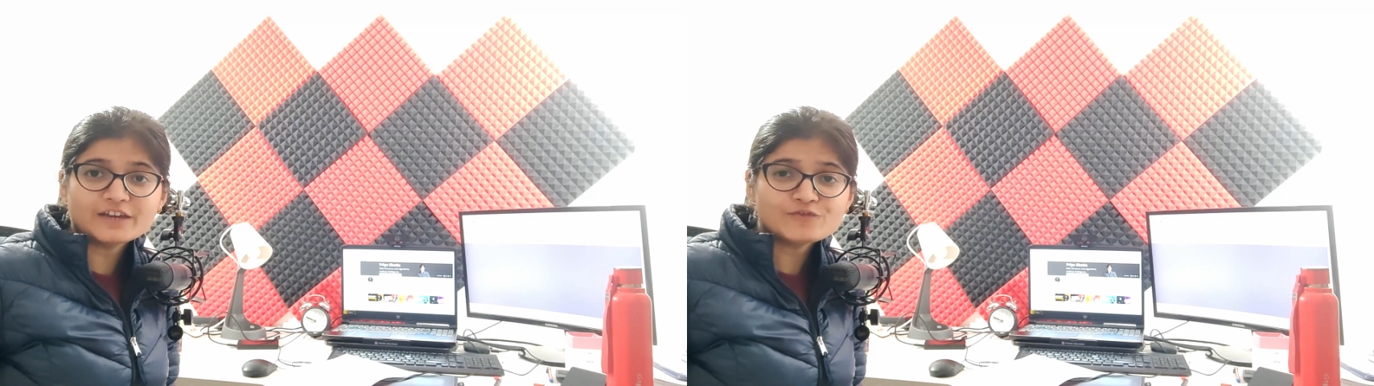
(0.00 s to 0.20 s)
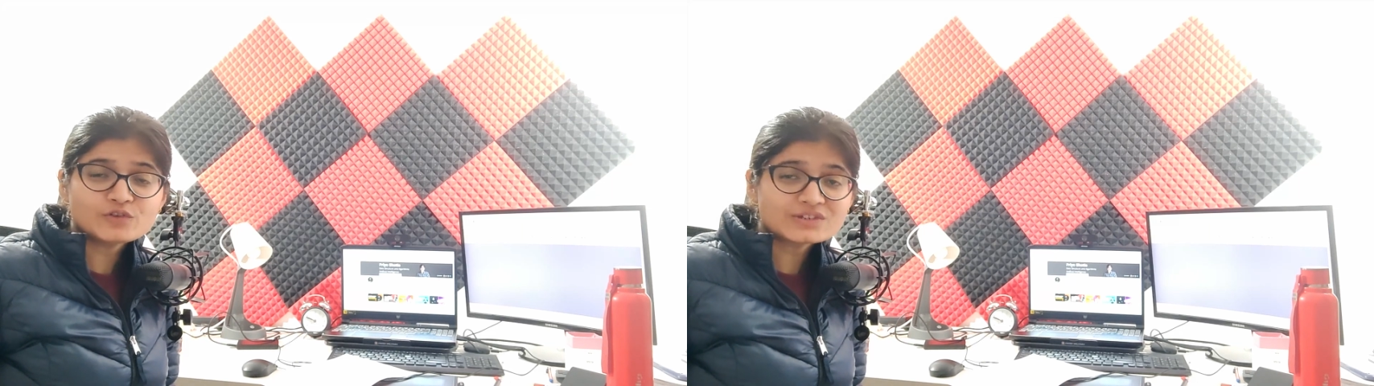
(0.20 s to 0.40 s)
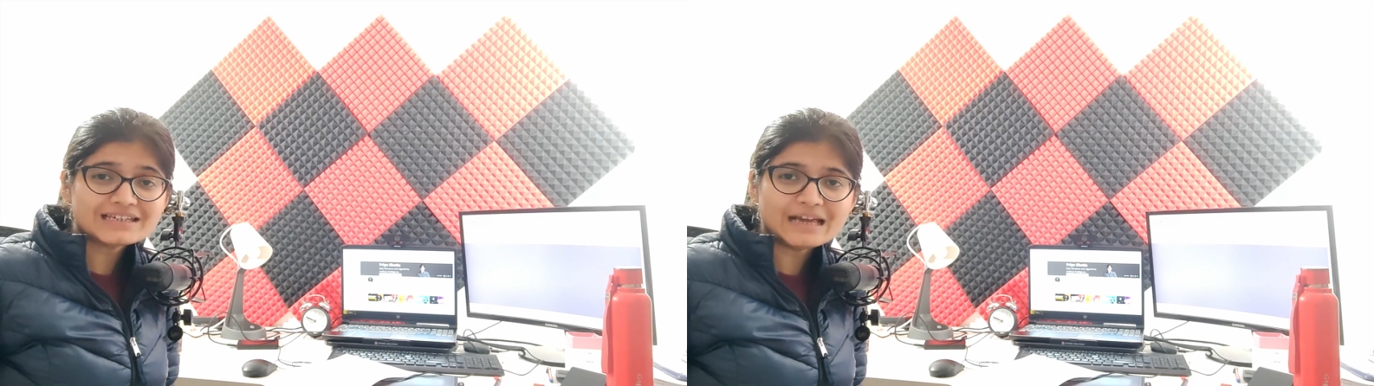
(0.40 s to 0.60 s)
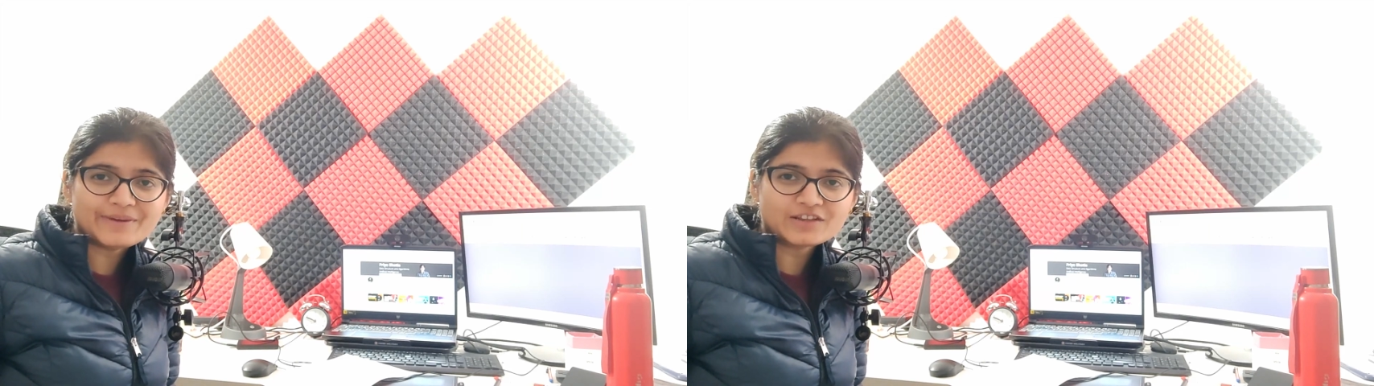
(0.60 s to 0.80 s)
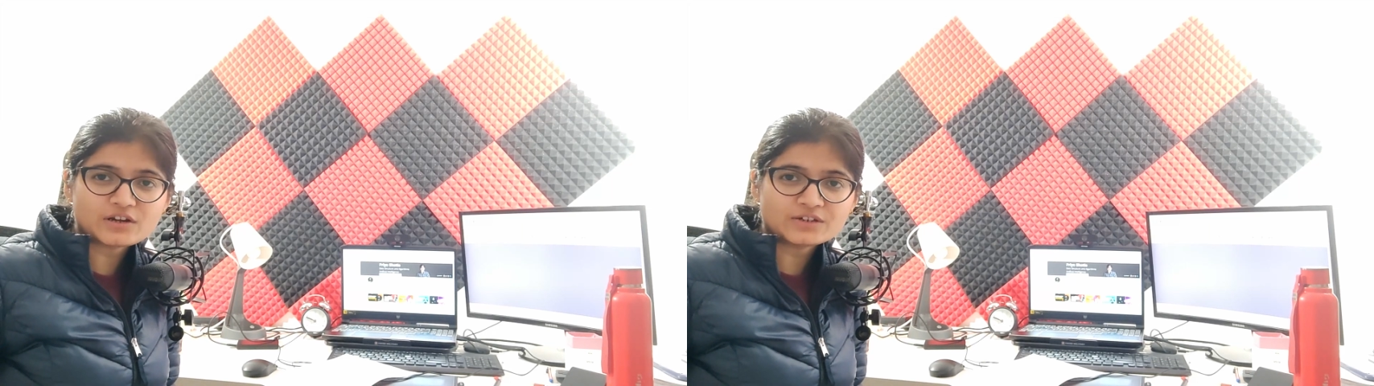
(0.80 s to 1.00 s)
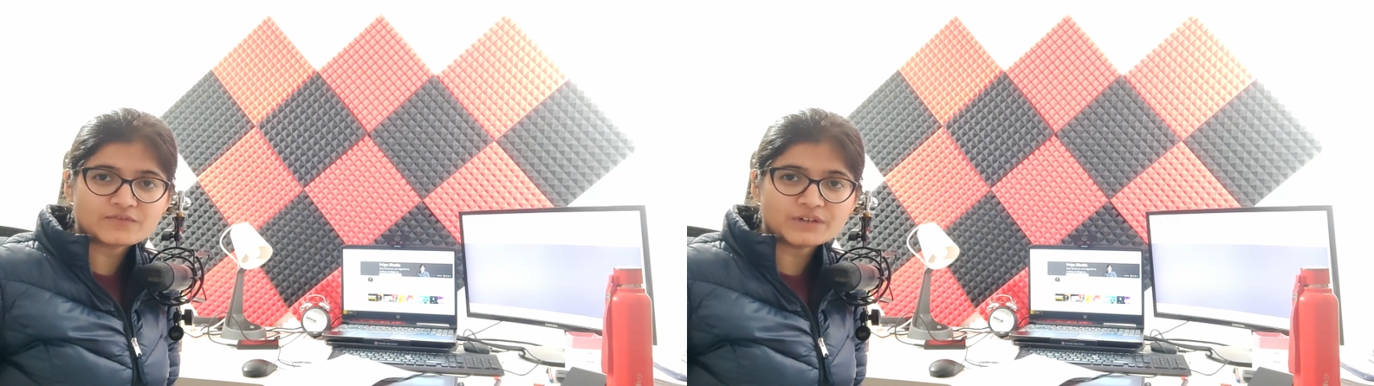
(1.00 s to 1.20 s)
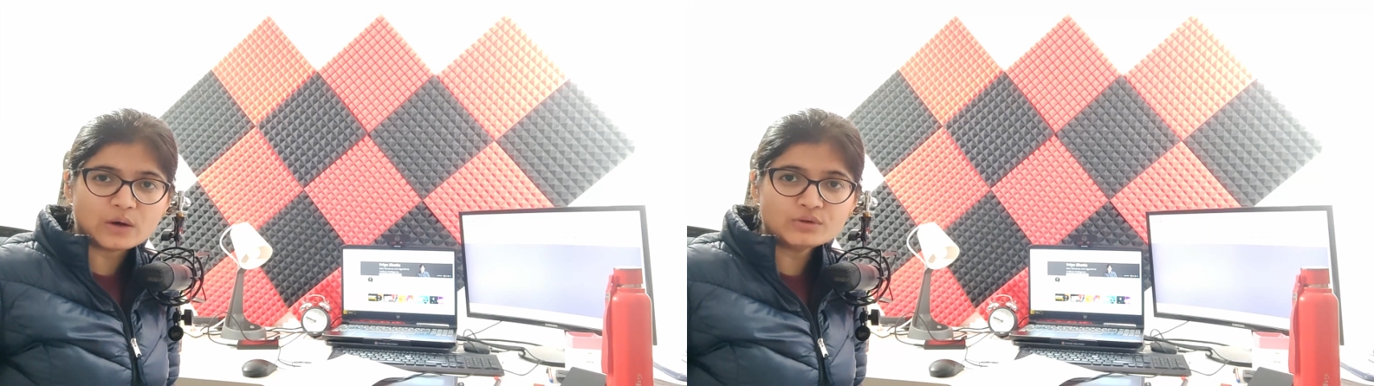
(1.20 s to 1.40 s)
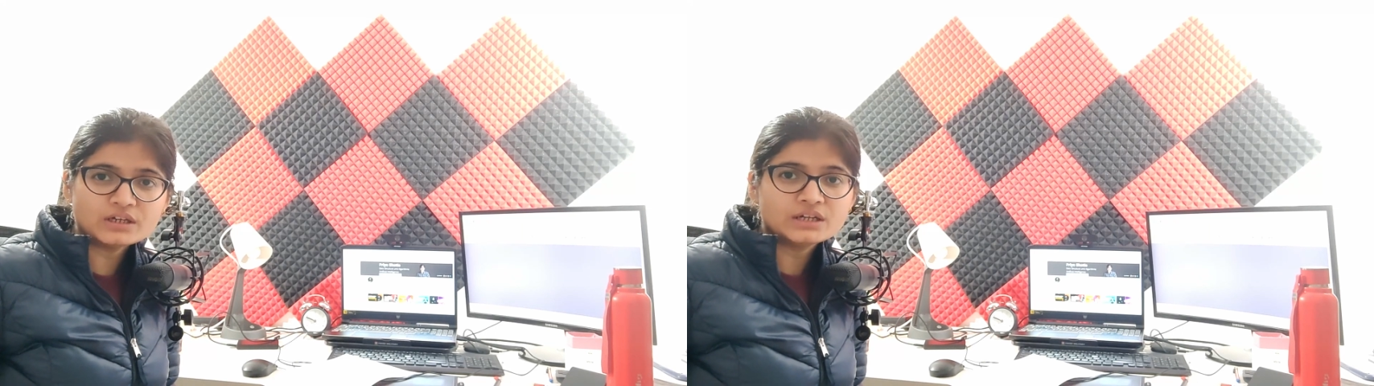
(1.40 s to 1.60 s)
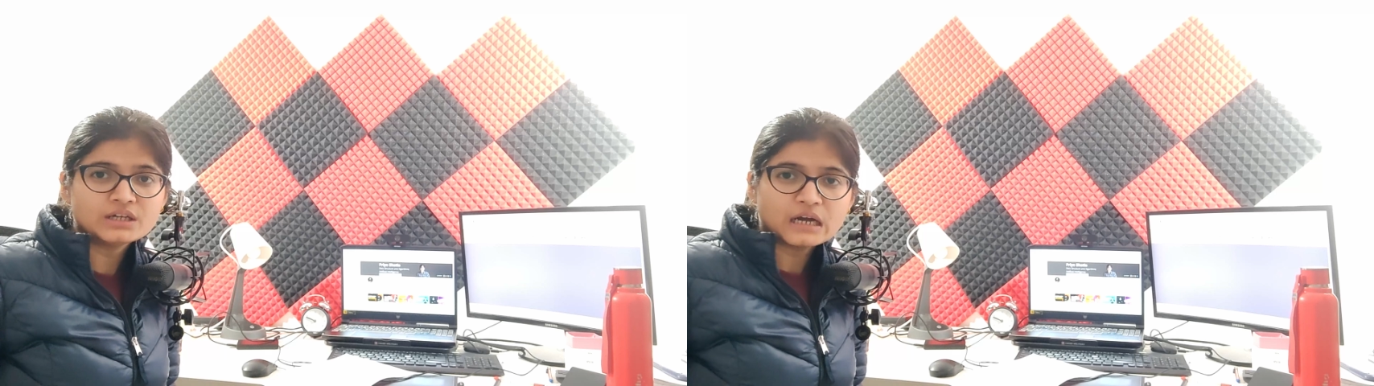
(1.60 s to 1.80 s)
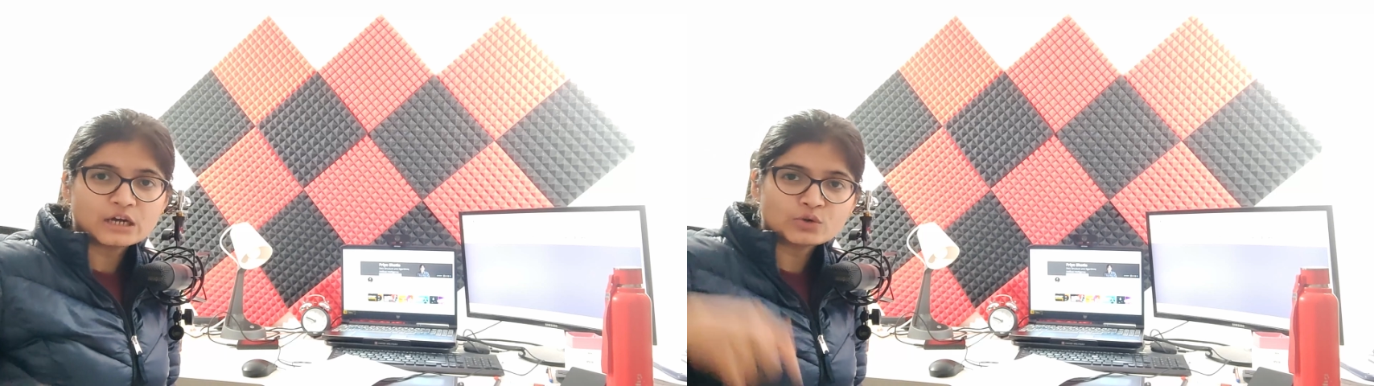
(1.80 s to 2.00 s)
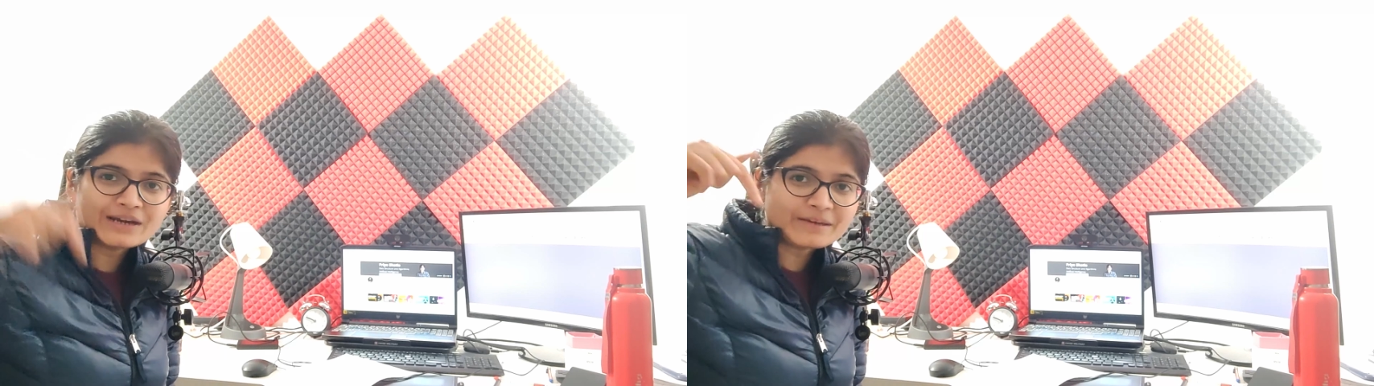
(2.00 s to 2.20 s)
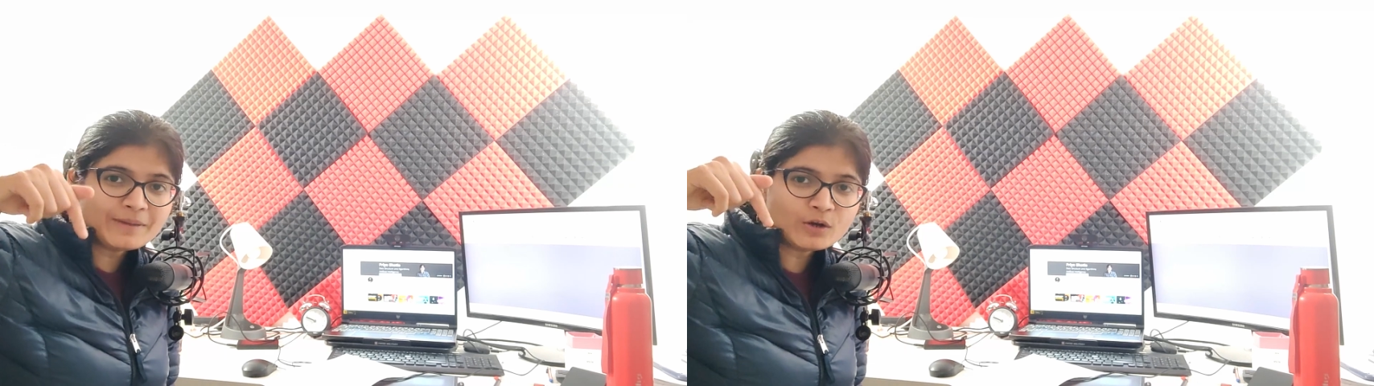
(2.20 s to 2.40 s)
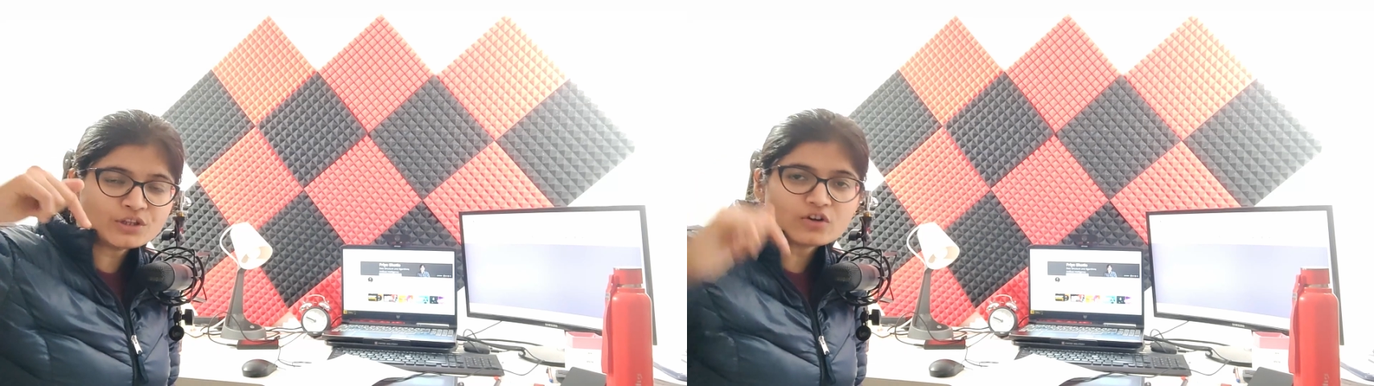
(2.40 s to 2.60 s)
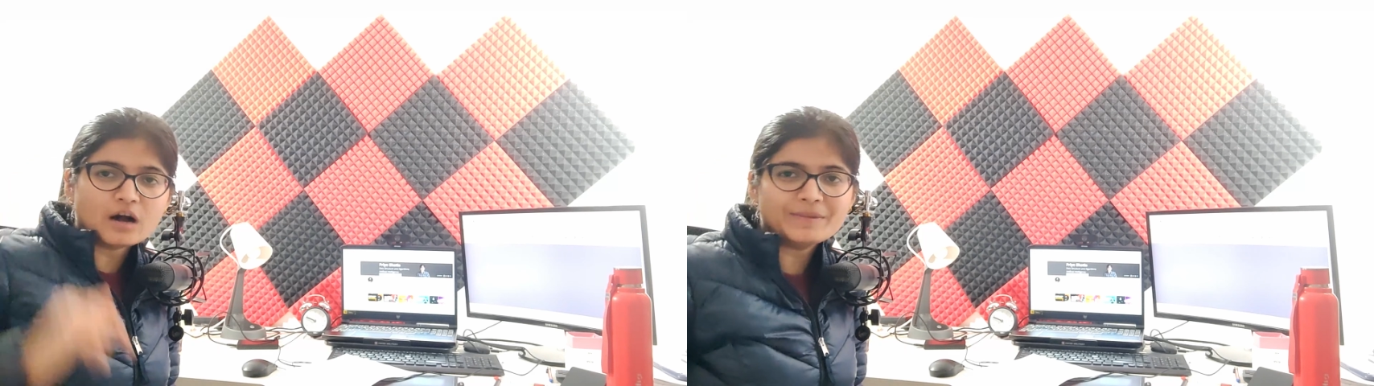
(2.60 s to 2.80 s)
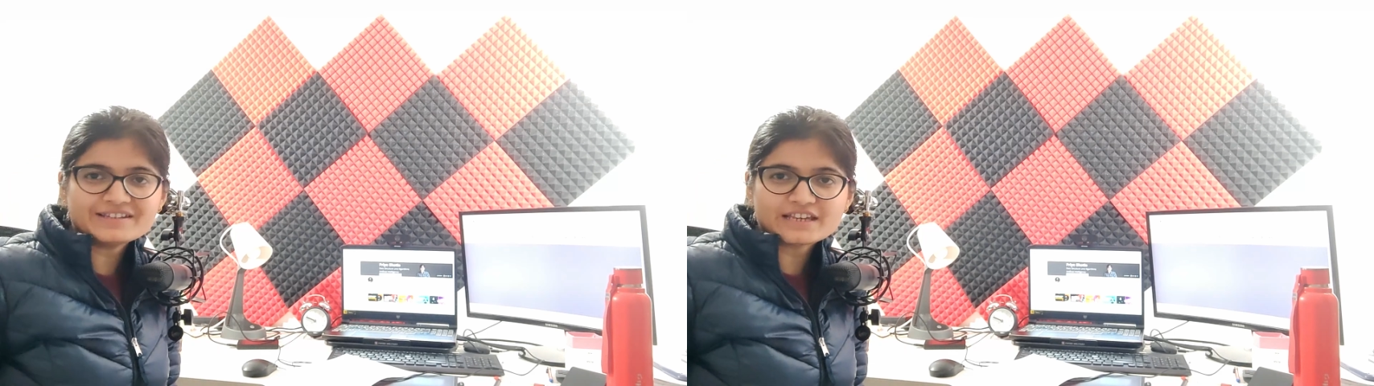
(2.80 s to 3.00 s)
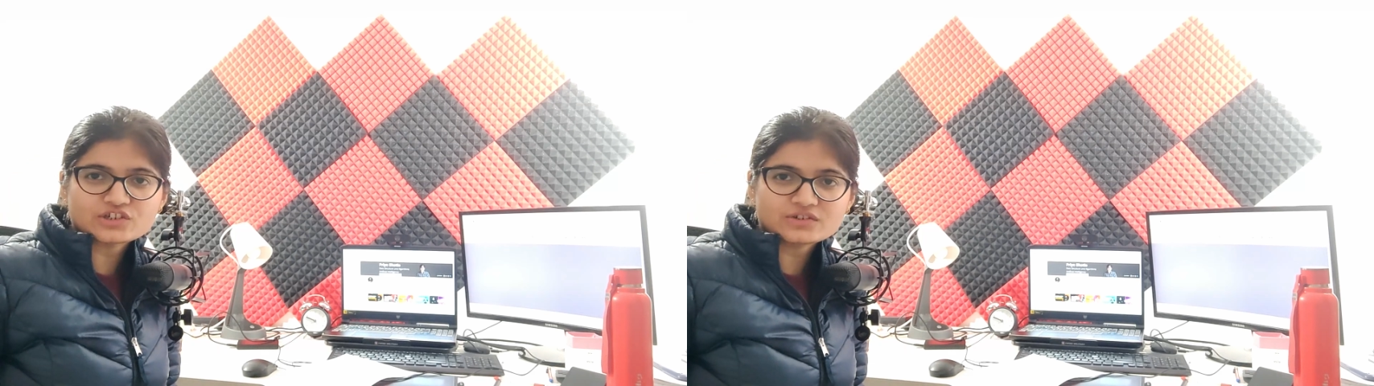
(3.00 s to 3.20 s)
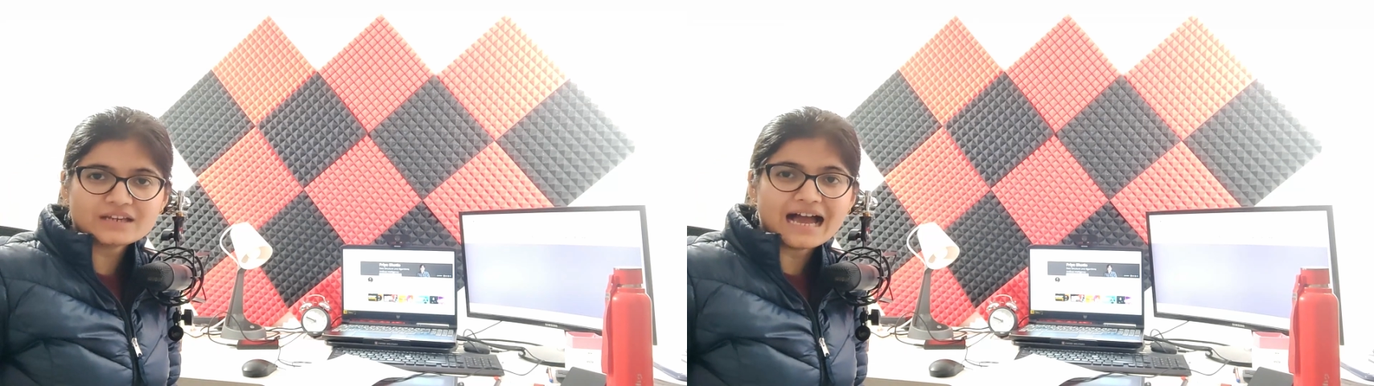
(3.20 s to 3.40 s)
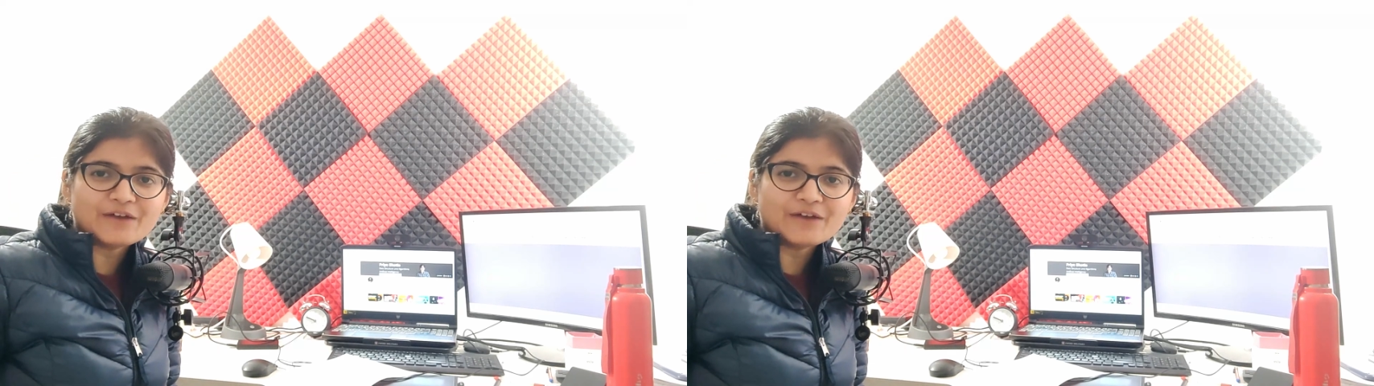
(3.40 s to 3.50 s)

If you still have any sort of doubt, do let me know in the comment section.